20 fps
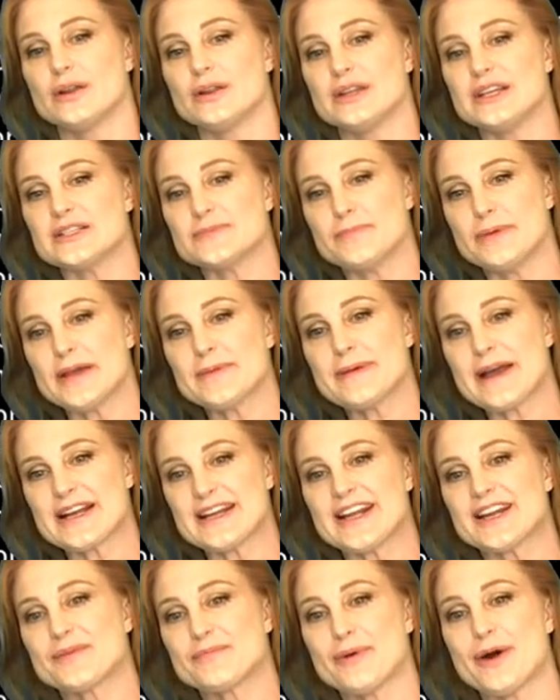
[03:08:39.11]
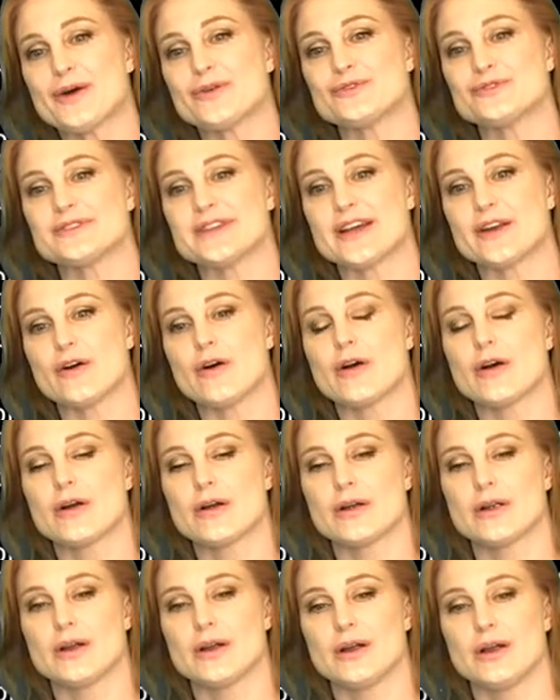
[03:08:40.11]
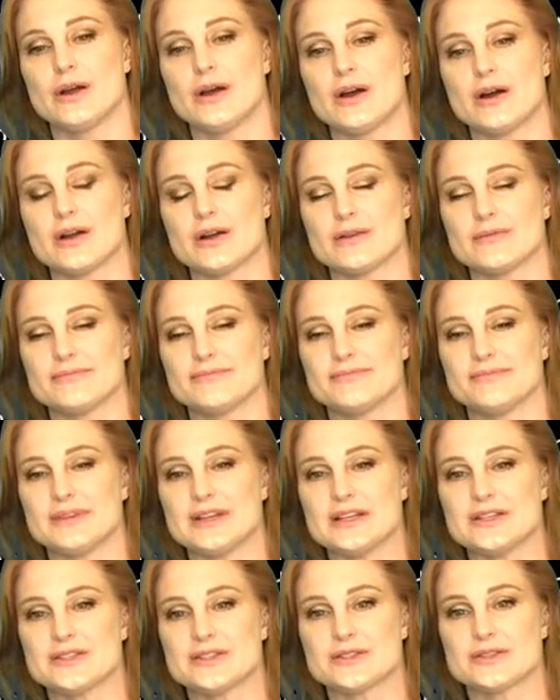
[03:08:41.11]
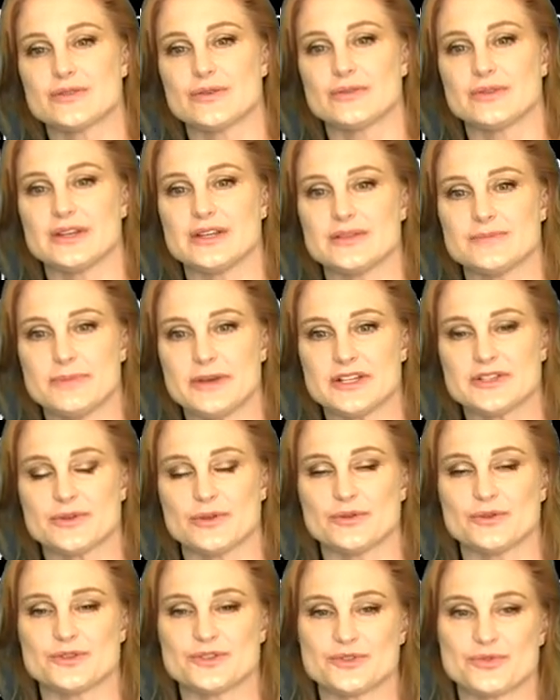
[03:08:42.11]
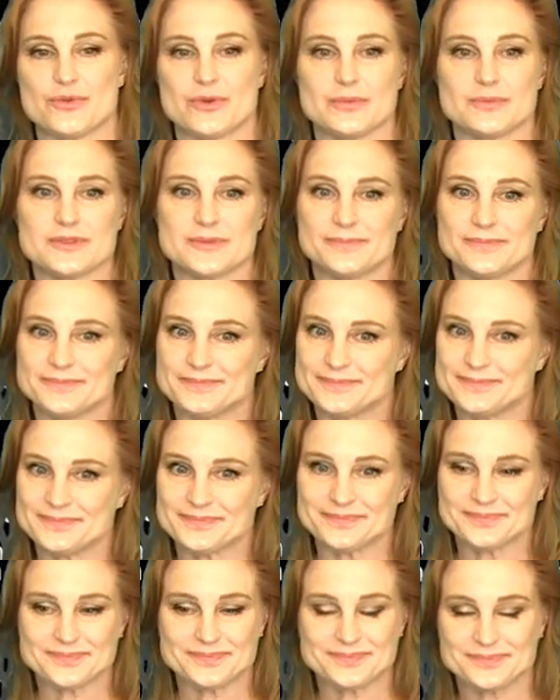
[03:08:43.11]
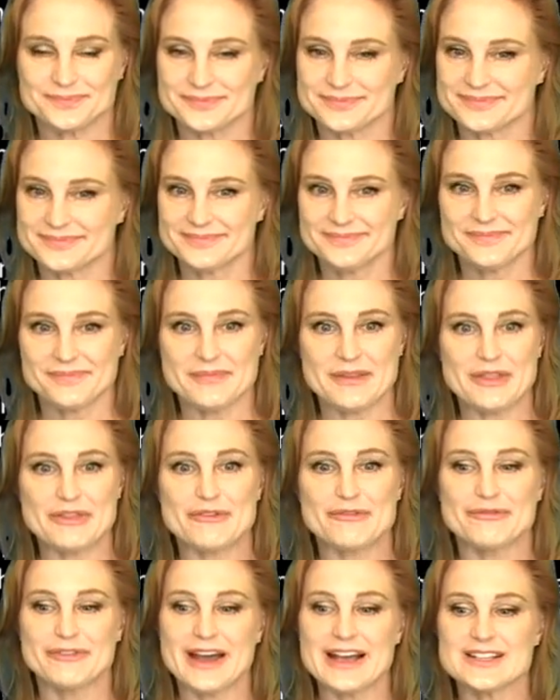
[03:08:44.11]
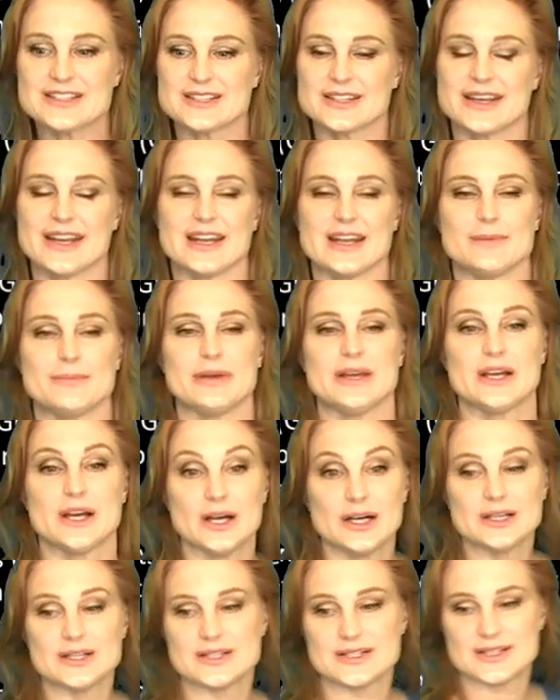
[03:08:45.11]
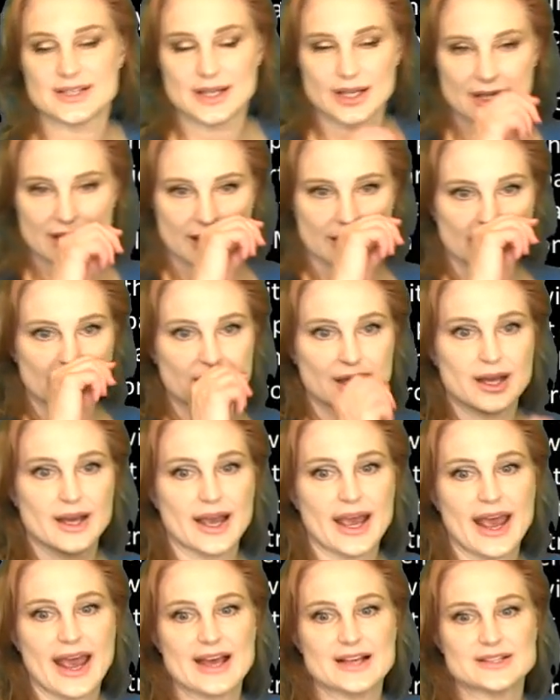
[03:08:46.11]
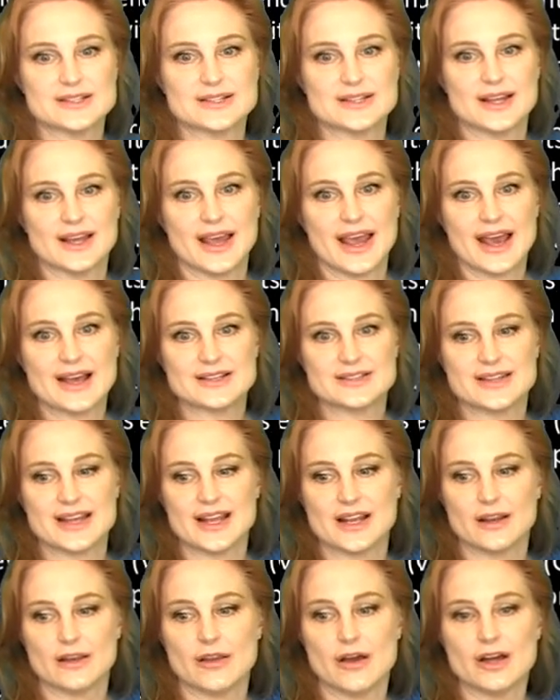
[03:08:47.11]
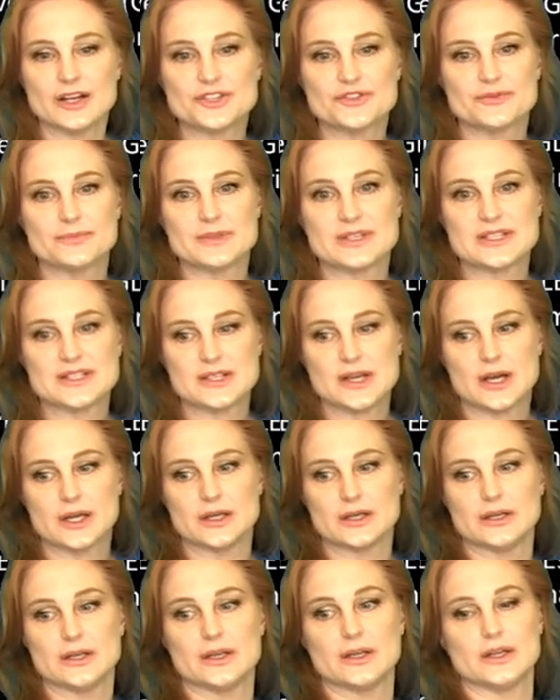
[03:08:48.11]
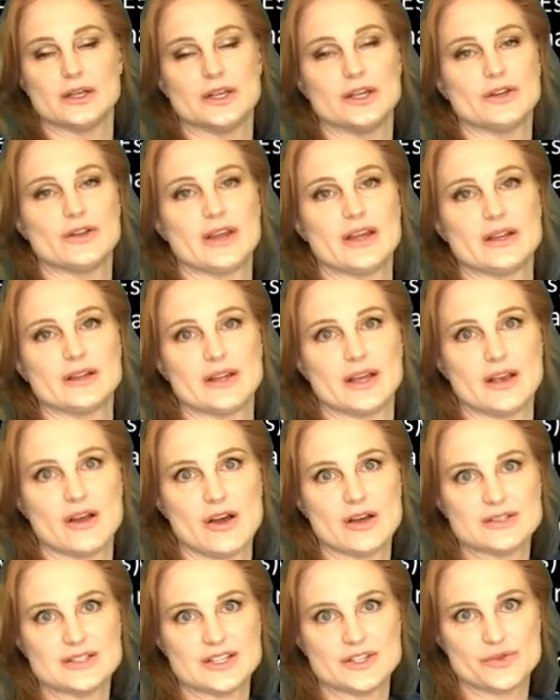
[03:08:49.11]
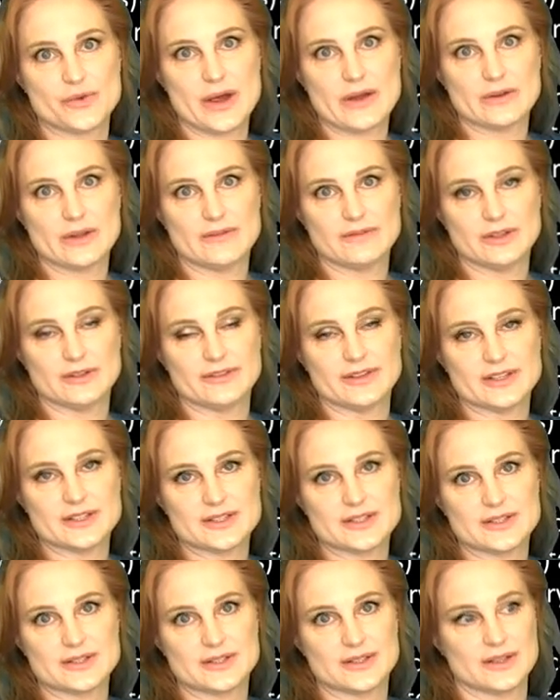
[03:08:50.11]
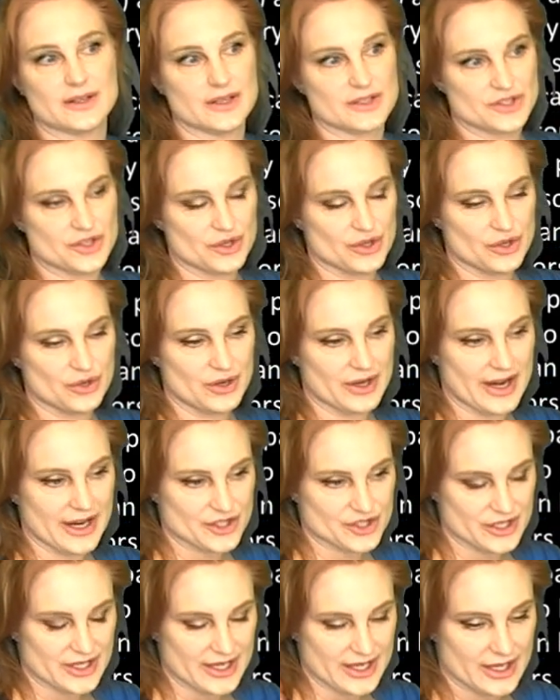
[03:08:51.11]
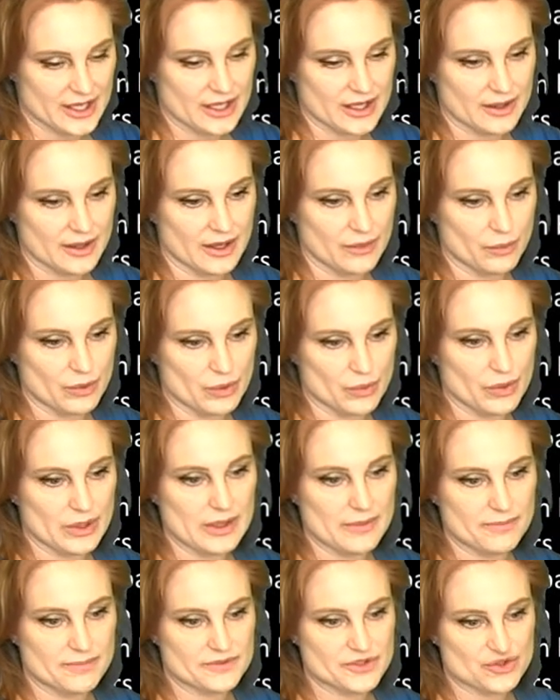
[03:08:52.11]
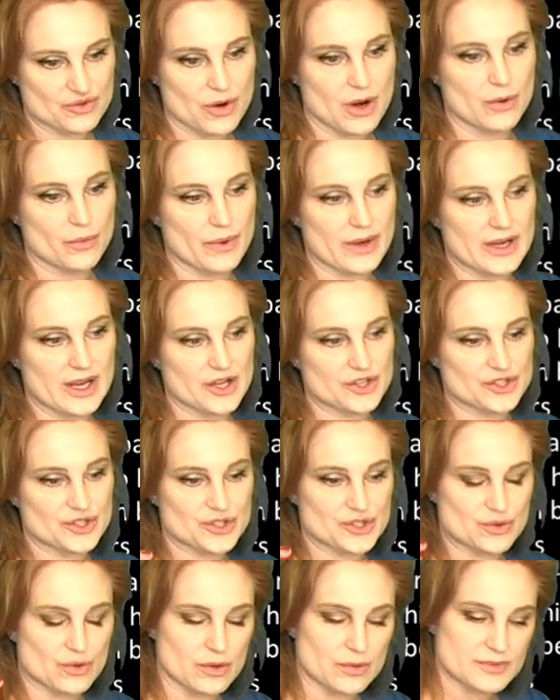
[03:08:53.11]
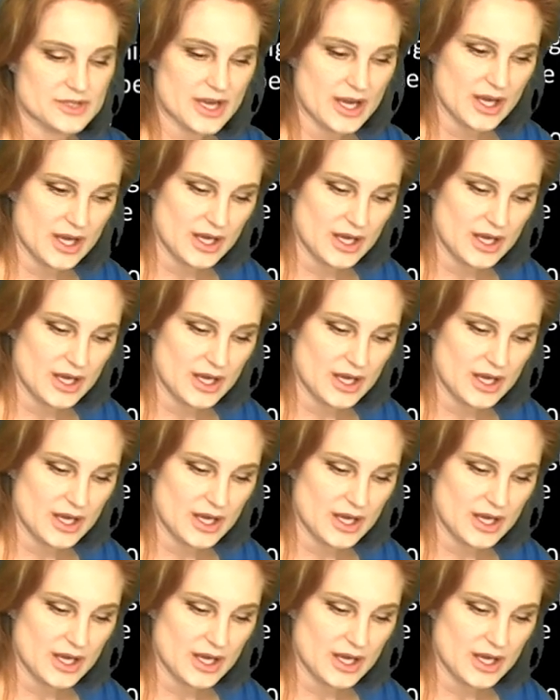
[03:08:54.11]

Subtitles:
These big magnetic bottles that are these big solar storms, they're fascinating because as they launch from the sun, you know, they cause these ground level events, because you can actually get, you know, with the really strong radiation storms,